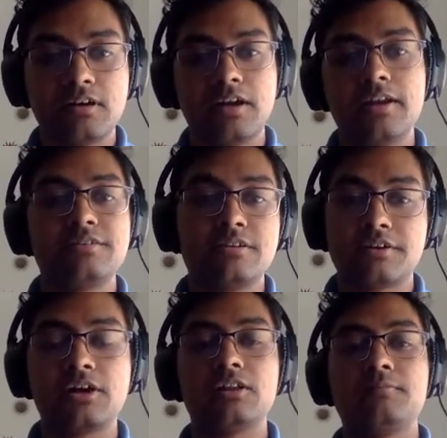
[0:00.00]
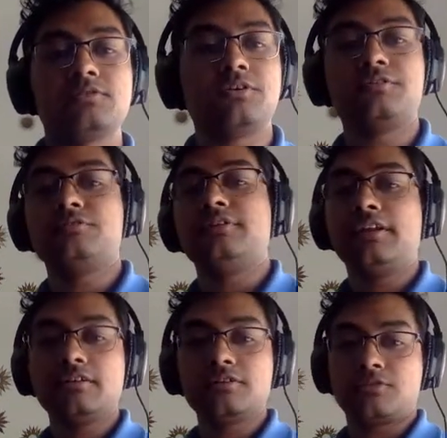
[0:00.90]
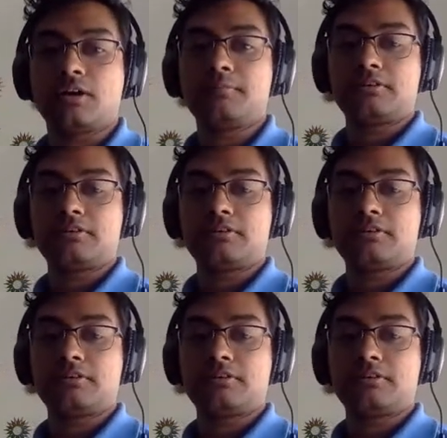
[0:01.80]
necessary column. So you do data.drop,